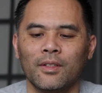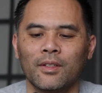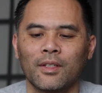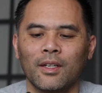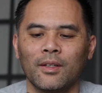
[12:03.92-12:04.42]

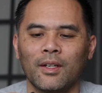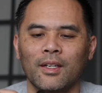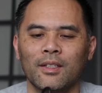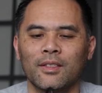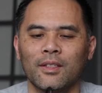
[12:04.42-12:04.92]
Okay, I
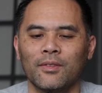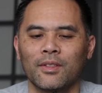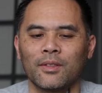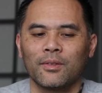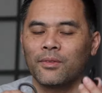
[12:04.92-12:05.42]
gotta see if
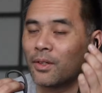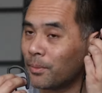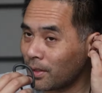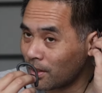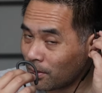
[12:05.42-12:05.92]
this will fit on
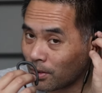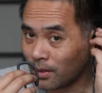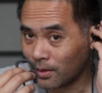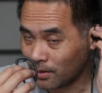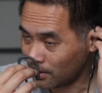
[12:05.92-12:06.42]
my ear right.